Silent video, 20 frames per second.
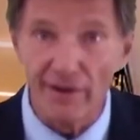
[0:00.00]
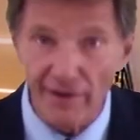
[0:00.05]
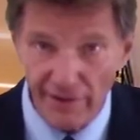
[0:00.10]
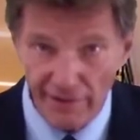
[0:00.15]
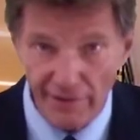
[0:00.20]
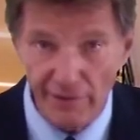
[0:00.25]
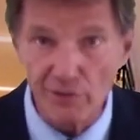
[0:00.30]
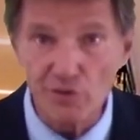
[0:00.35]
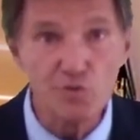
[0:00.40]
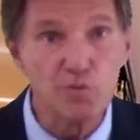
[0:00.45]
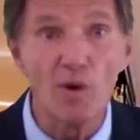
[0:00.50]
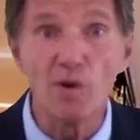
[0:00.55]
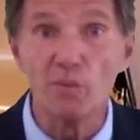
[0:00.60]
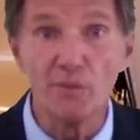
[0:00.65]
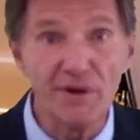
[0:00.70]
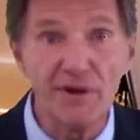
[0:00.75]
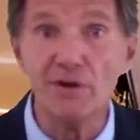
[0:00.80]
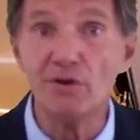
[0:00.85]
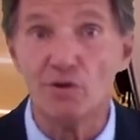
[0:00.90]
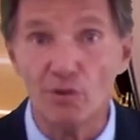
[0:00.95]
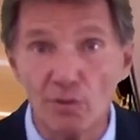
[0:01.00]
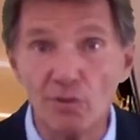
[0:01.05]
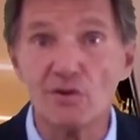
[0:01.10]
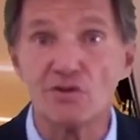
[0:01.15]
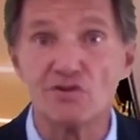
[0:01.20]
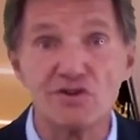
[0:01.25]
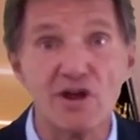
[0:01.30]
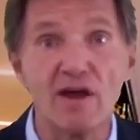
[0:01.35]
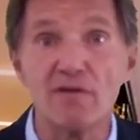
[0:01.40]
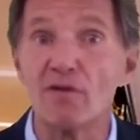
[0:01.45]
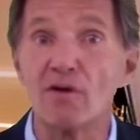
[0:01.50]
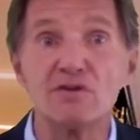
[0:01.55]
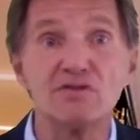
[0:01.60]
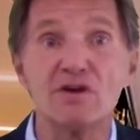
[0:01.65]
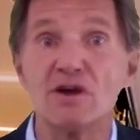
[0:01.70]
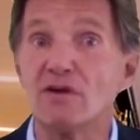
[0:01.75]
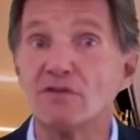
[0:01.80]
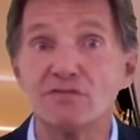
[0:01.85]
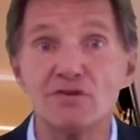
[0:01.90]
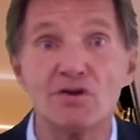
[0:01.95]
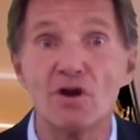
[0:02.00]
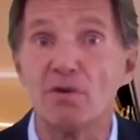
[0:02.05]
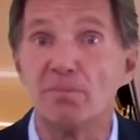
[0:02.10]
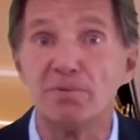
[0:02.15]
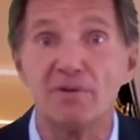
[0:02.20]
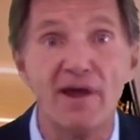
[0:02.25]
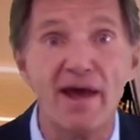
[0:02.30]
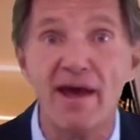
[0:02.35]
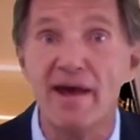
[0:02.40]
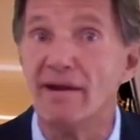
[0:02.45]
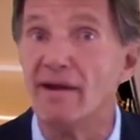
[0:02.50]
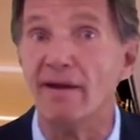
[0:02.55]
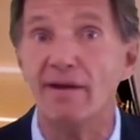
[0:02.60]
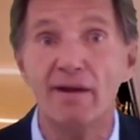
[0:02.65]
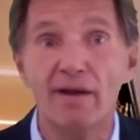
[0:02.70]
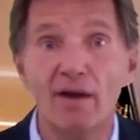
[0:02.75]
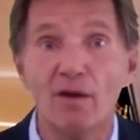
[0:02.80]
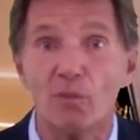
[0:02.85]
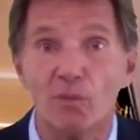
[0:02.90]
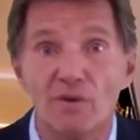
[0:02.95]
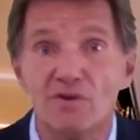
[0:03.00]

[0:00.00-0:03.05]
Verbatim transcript: Here's what we can do to save ourselves and our planet.